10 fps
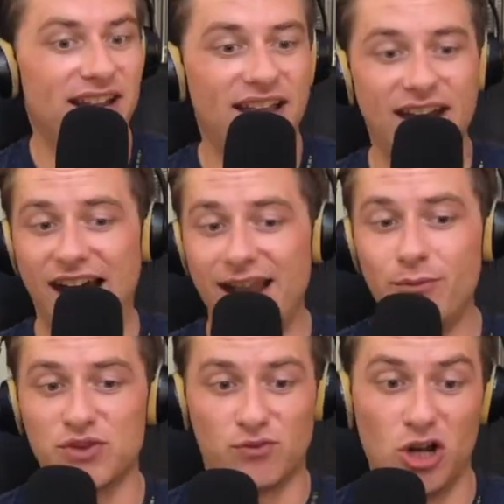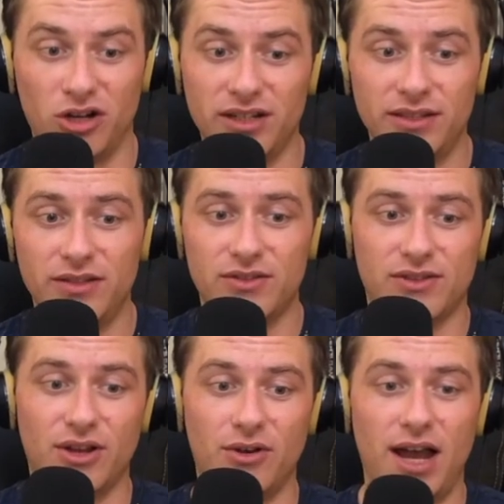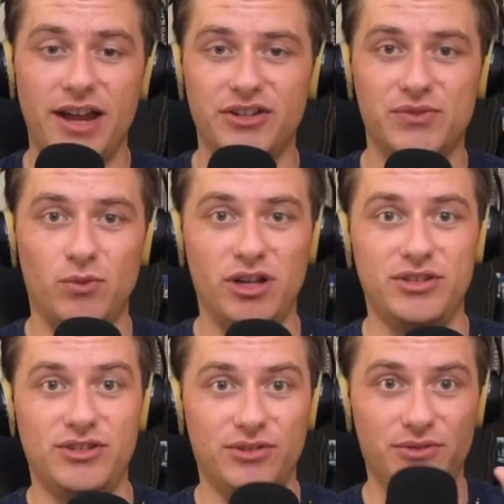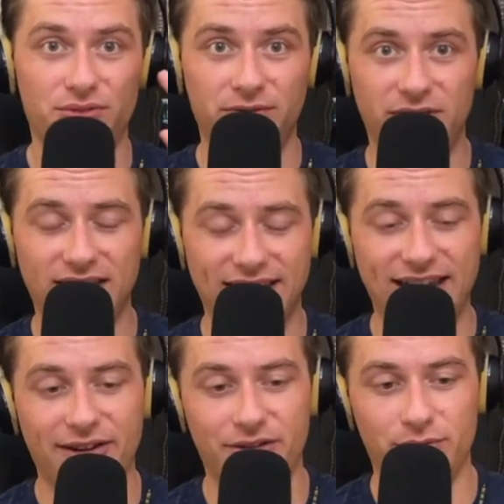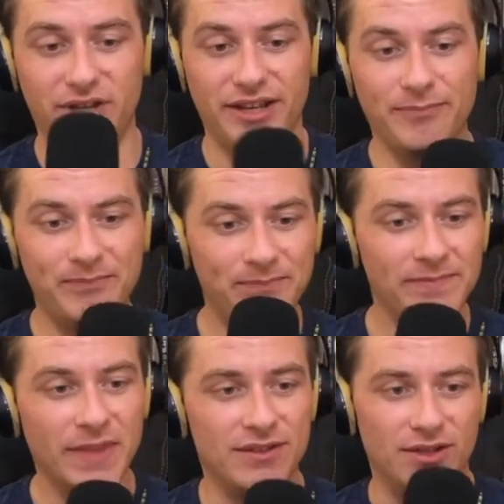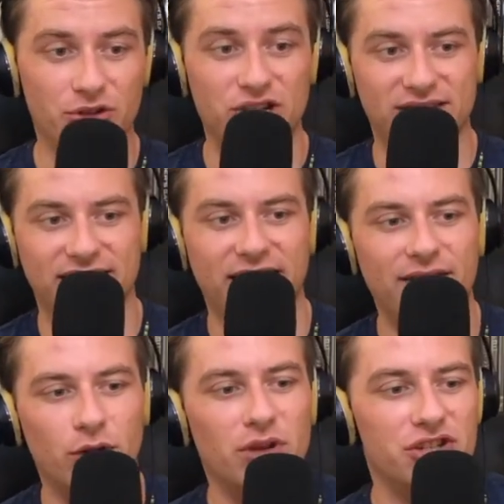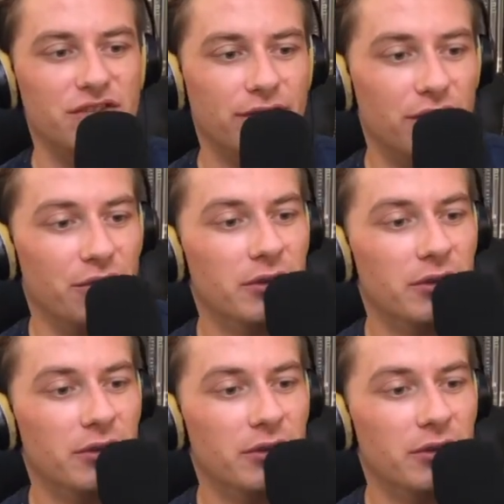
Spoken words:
and I was wrong. So I just want to get that out of the way. So, Justin, I have a question for you.